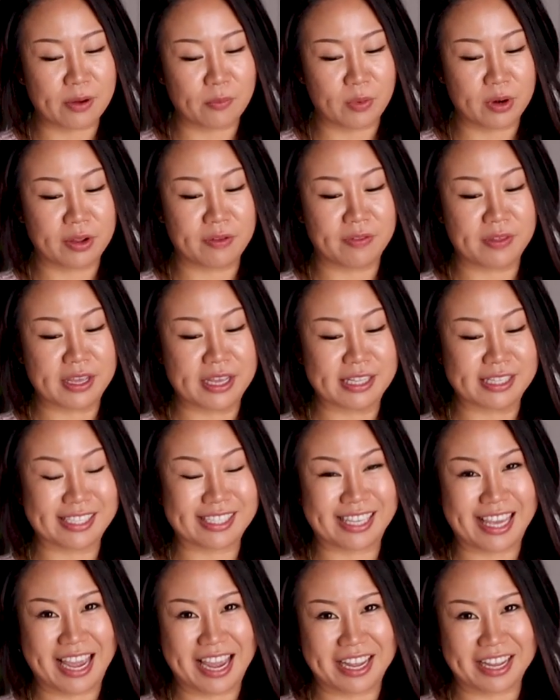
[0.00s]
one of these
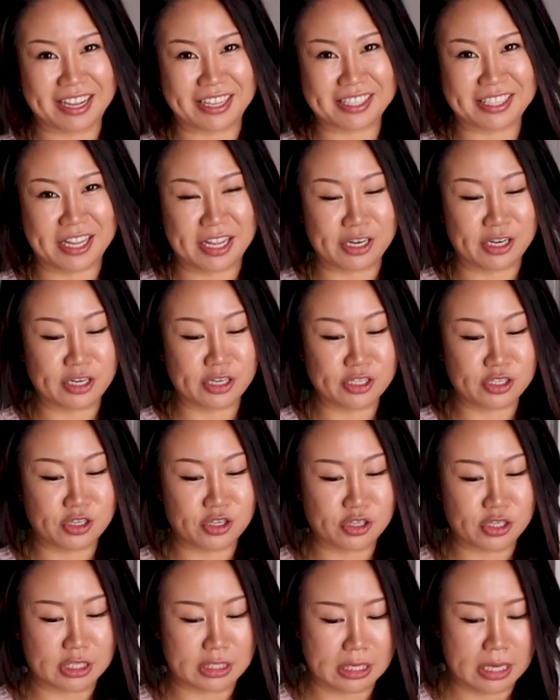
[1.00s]
cake extenders.
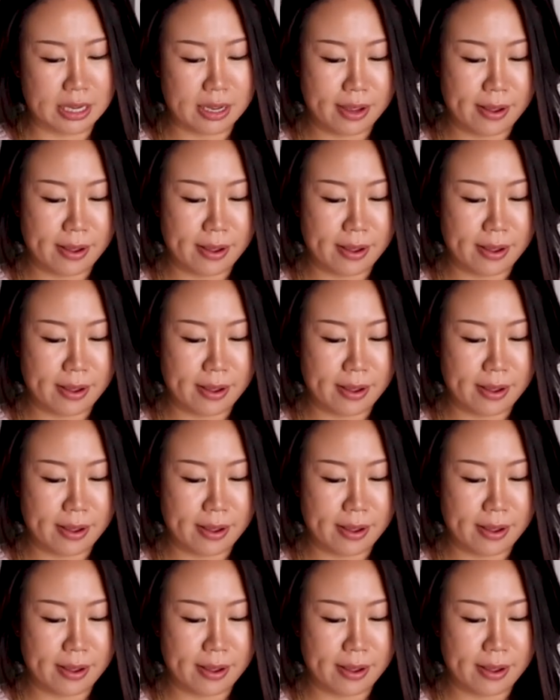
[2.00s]
You just